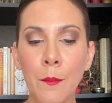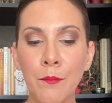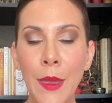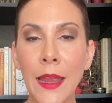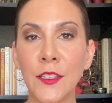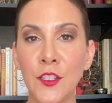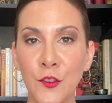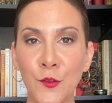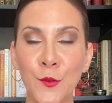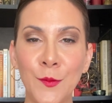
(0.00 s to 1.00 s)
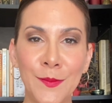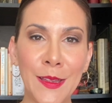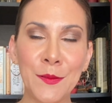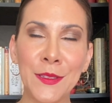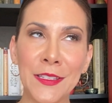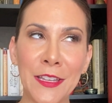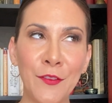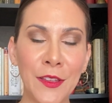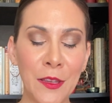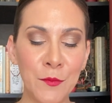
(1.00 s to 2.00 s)
back to, that was just, I
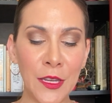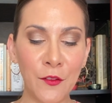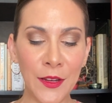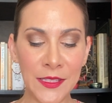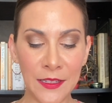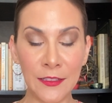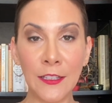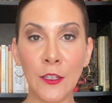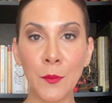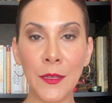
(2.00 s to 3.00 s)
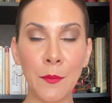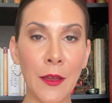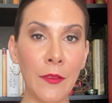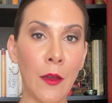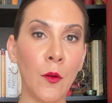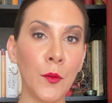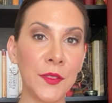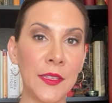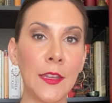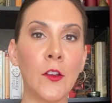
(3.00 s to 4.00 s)
feel like I'm digressing a little bit about that whole
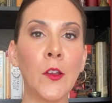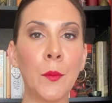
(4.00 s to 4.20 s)
scenario,